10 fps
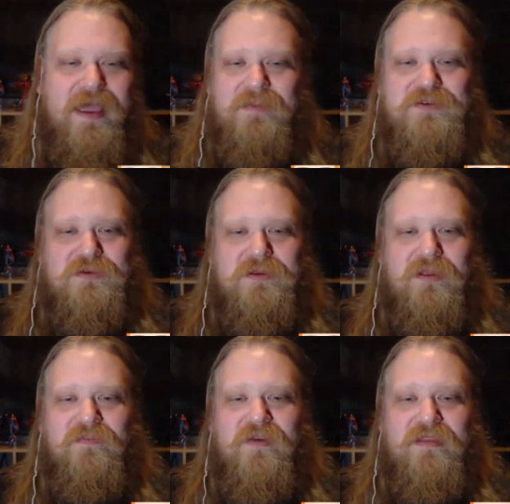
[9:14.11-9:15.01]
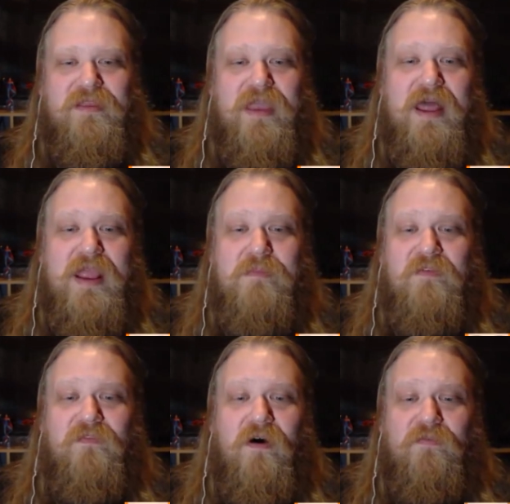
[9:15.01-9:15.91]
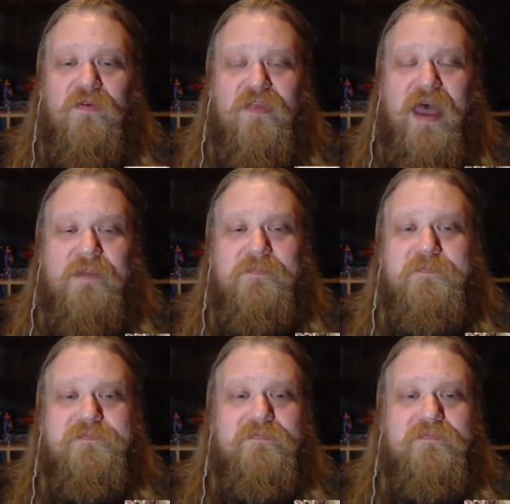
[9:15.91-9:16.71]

Absolutely love the fact that they got him involved with that.